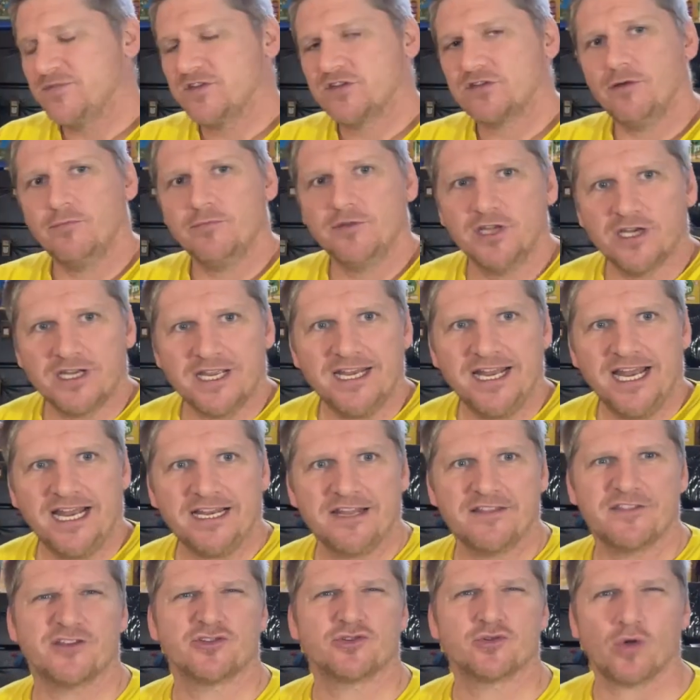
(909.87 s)
So I'm looking at
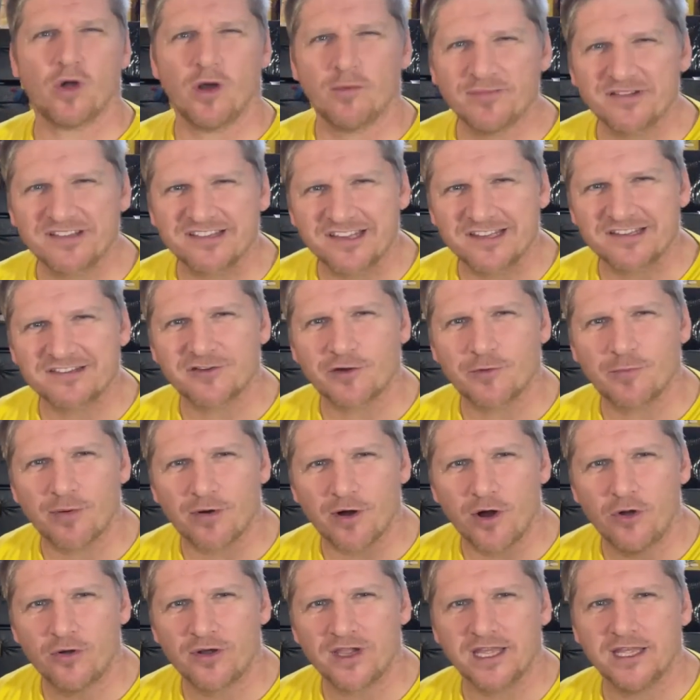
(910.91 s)
it, the drumsticks are
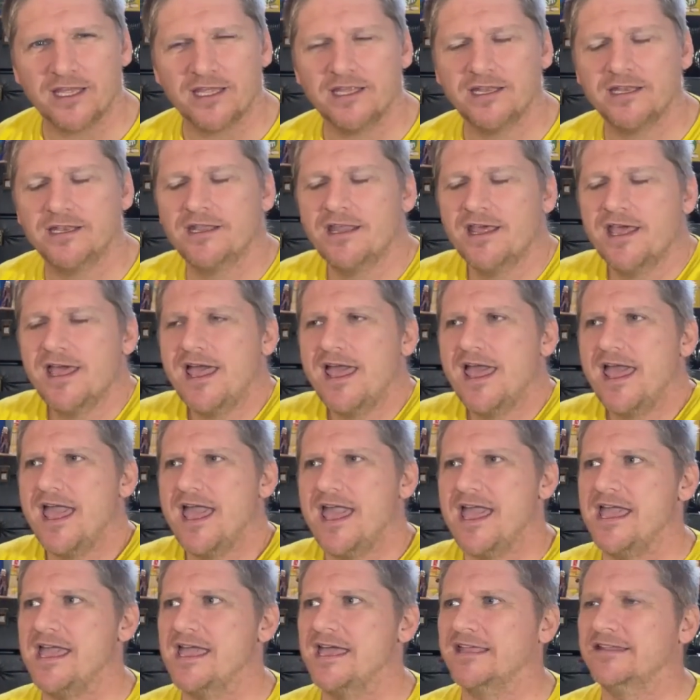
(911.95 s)
broken
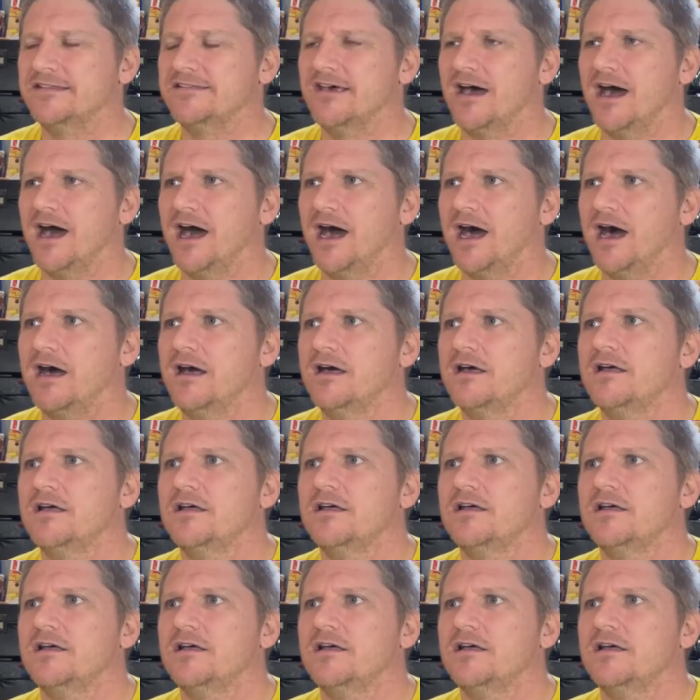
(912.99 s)
and uh,